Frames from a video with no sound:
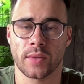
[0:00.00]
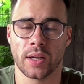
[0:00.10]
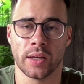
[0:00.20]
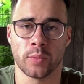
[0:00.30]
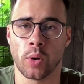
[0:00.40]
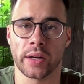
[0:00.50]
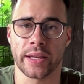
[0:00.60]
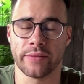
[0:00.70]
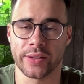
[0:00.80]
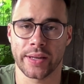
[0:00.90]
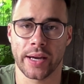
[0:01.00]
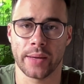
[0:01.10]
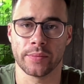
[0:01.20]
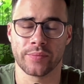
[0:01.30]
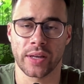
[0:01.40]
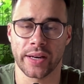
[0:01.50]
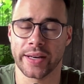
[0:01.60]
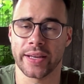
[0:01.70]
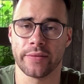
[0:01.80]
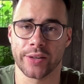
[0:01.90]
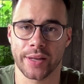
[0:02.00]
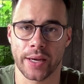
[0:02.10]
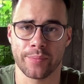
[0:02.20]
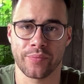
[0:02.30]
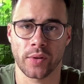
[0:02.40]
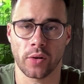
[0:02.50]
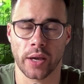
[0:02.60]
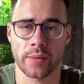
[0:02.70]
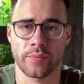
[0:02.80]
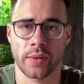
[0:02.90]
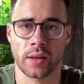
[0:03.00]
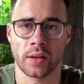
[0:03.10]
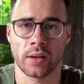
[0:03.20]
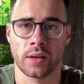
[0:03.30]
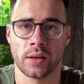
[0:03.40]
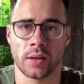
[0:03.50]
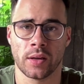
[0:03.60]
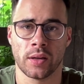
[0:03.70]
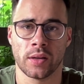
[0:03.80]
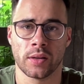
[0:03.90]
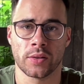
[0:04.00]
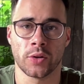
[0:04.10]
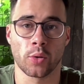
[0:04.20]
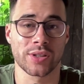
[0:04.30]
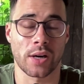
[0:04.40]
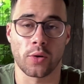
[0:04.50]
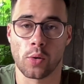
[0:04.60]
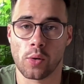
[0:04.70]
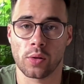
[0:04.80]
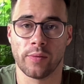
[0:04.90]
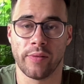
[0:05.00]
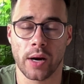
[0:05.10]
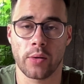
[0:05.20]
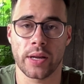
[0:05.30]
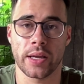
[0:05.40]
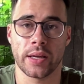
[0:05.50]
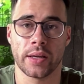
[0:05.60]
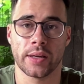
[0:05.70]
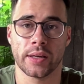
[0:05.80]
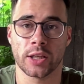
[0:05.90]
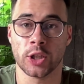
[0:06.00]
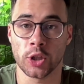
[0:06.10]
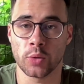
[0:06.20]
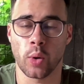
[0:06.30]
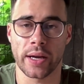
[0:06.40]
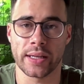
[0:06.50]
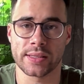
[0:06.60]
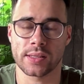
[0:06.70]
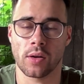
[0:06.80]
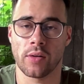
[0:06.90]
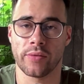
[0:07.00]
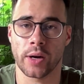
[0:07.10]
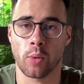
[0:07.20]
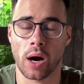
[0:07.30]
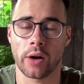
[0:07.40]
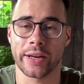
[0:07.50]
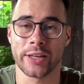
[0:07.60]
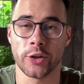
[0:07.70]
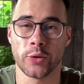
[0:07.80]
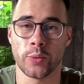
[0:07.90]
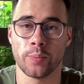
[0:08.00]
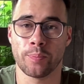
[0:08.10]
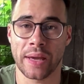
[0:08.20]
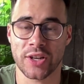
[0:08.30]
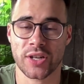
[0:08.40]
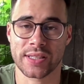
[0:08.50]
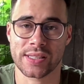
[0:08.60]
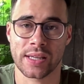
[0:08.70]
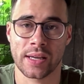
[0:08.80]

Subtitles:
at one given time, at any given time, okay? Those are all very good ways of acquiring new patients,